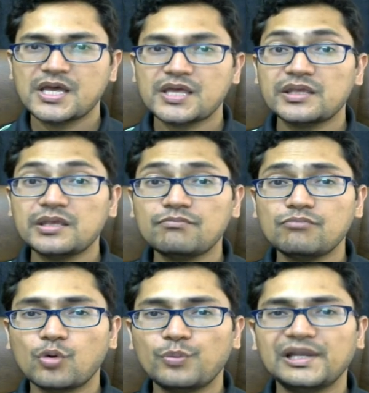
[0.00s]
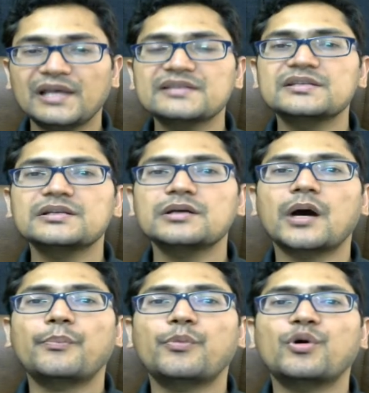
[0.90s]
immobilizing
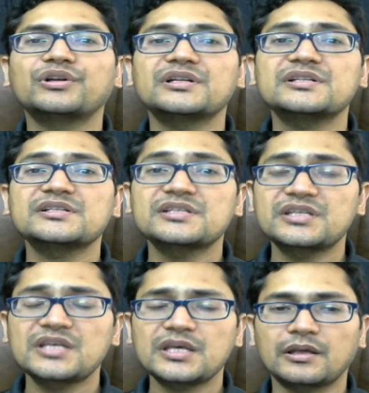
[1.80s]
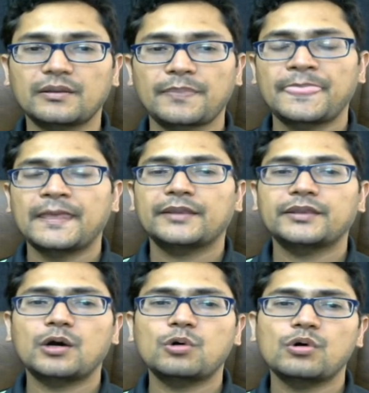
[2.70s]
opponent's king.
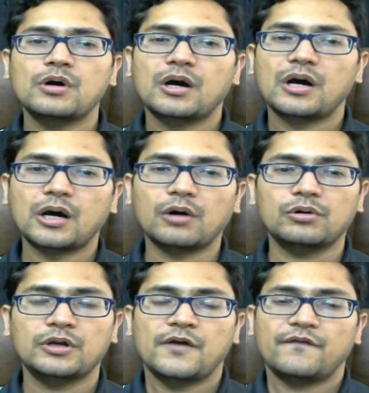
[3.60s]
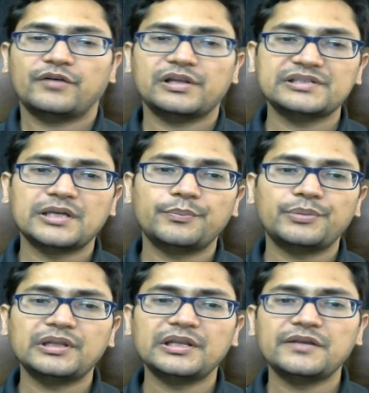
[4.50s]
Now how? For
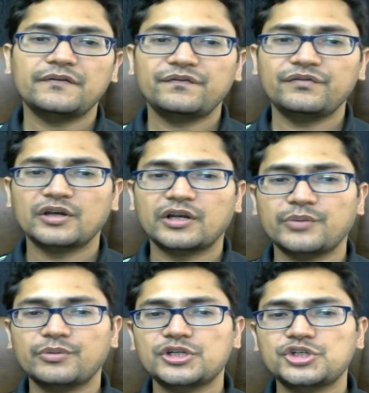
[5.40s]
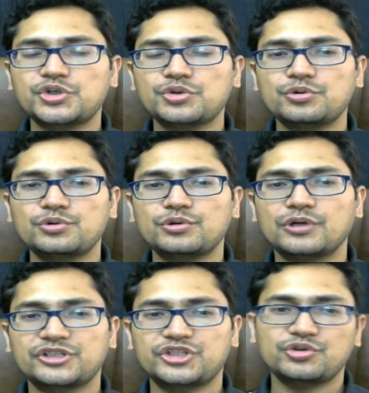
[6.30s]
example, if you are able to
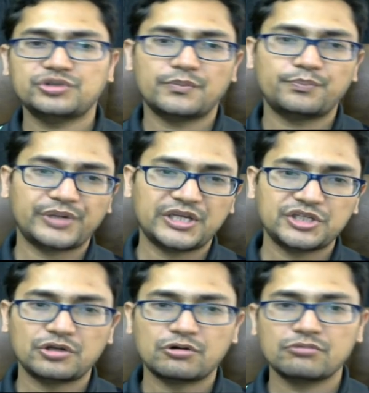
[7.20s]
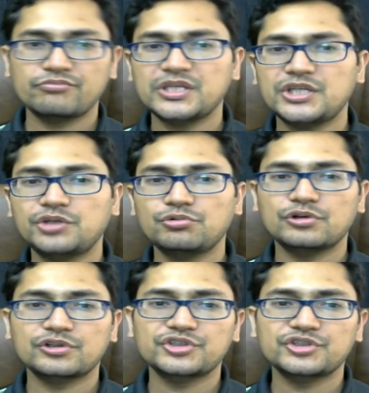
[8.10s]
achieve some pressure on b2 or